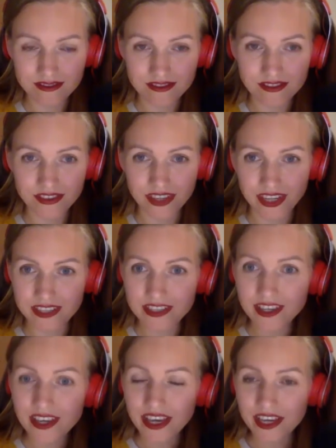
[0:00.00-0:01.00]
Right.
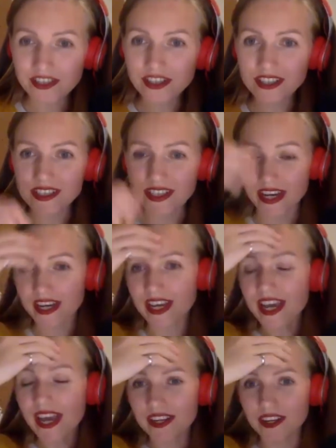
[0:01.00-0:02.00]
Interesting.
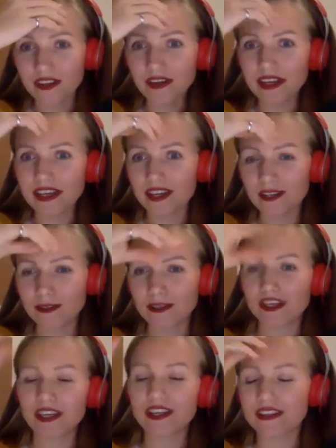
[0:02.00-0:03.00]
And now, like
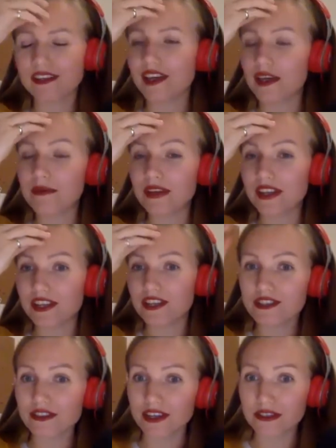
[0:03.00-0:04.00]
looking at the gaming
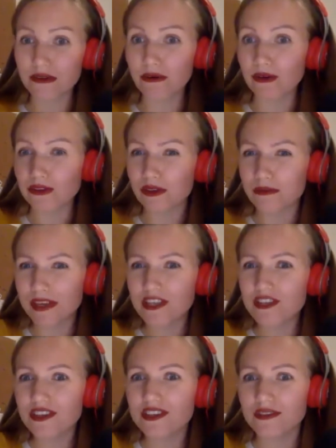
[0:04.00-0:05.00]
industry as a whole, you
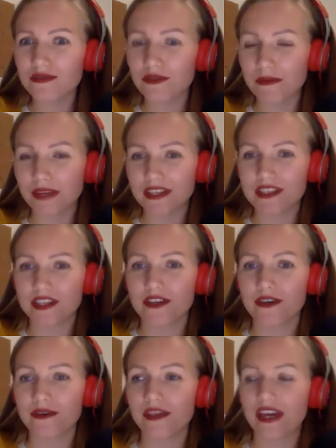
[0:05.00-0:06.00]
mentioned a few minutes
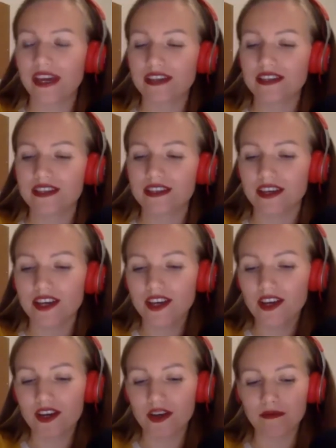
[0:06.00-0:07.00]
ago that uh,
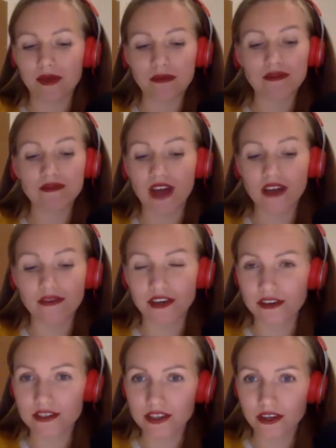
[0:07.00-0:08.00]
uh, maybe five
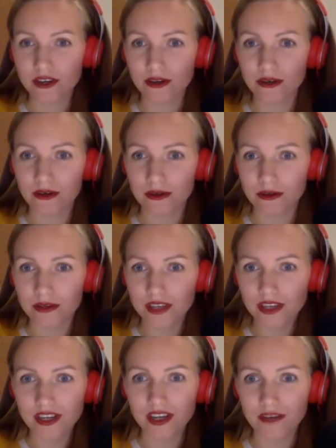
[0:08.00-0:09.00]
years ago,
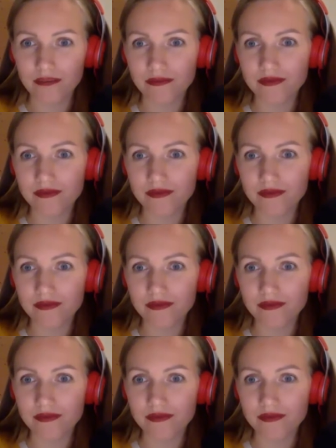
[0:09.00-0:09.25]
um,